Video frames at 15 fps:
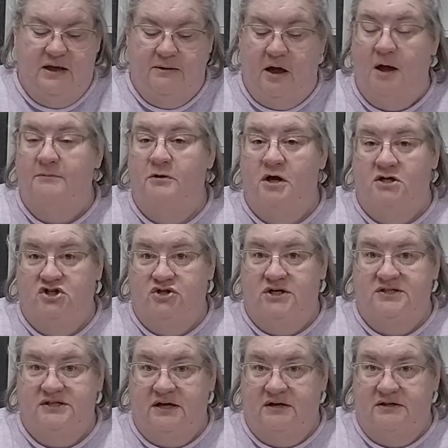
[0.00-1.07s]
I'm not
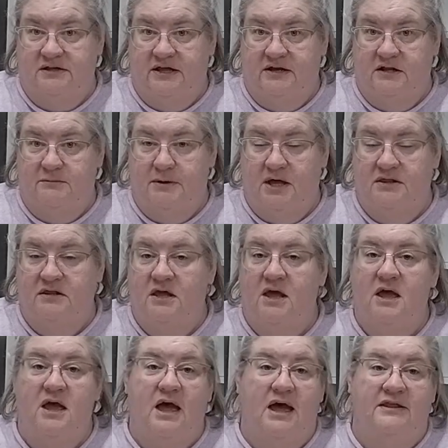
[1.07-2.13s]
stressed out at the end of the month.
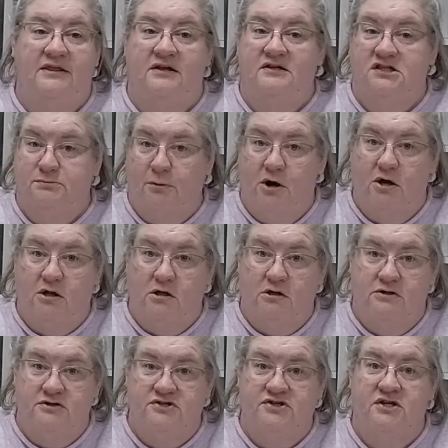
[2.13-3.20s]
And then
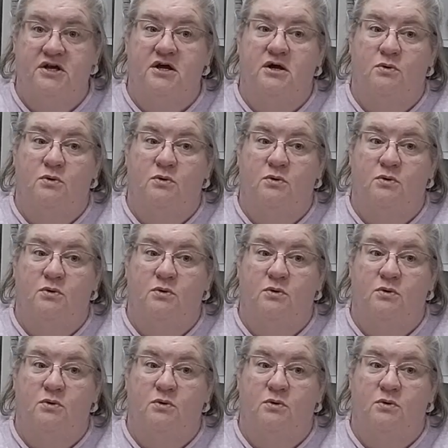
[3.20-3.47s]
sparklers,